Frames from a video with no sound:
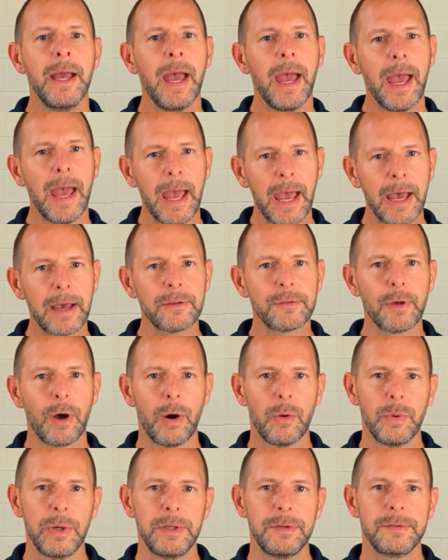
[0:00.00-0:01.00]
As
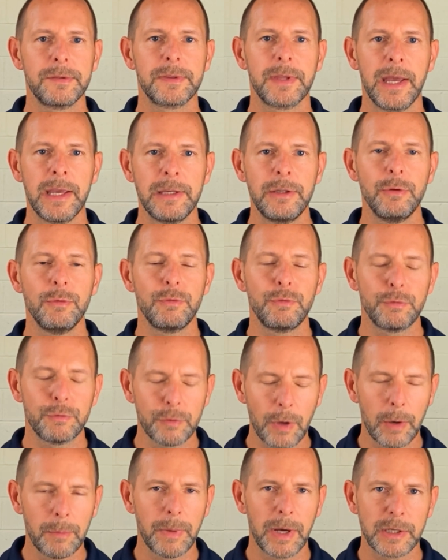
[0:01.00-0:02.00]
always, thank you
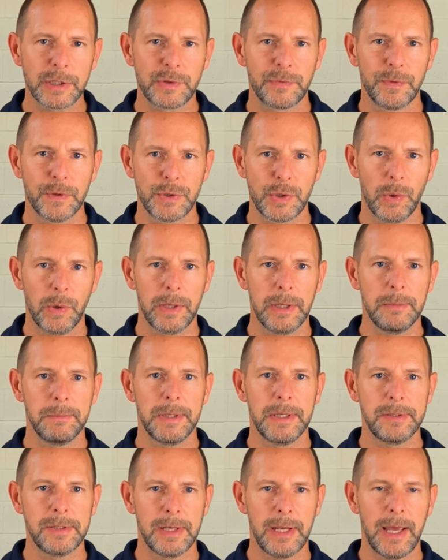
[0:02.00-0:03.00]
so much for joining me
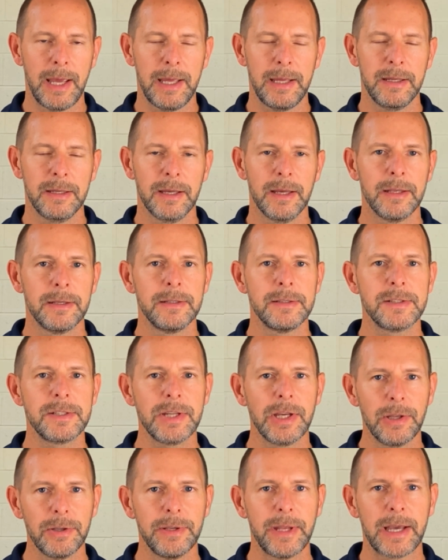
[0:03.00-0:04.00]
today, and
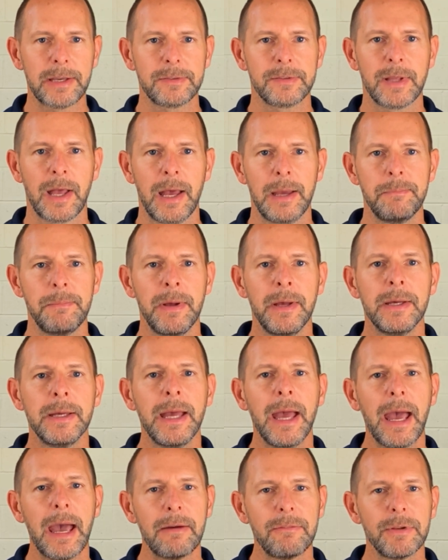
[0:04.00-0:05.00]
until next time,
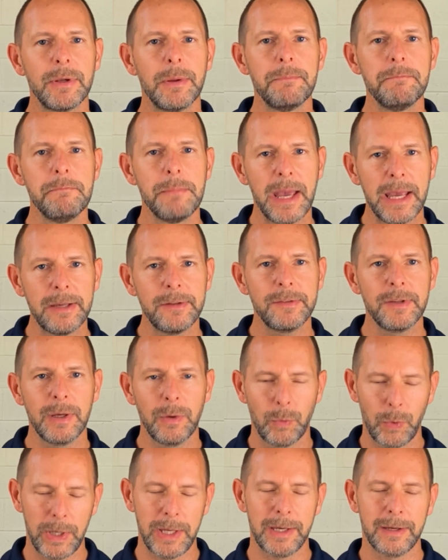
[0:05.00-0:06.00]
have an amazing
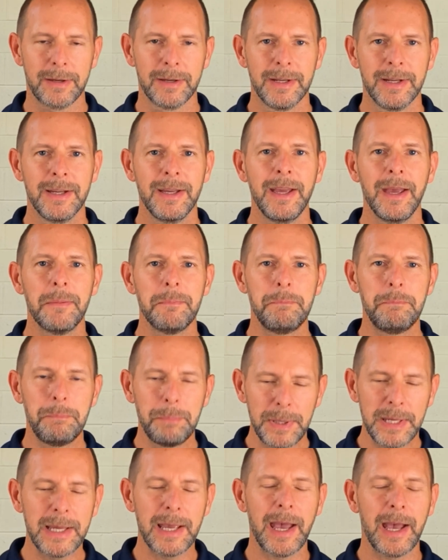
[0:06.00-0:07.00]
week and
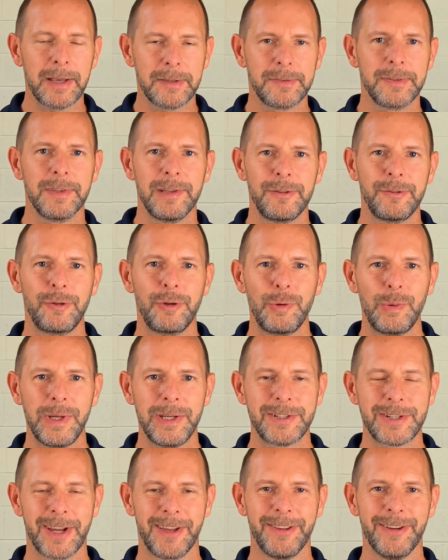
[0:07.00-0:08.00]
be excellent to
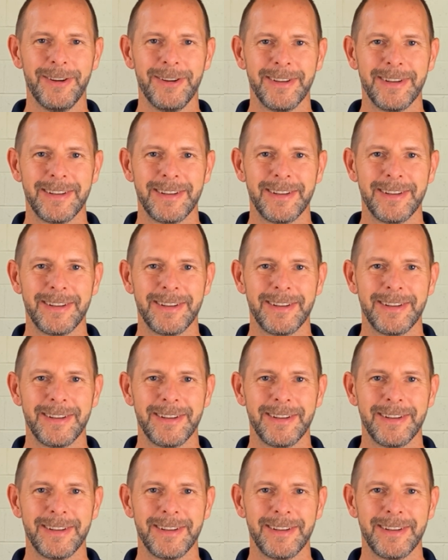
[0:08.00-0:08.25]
each other.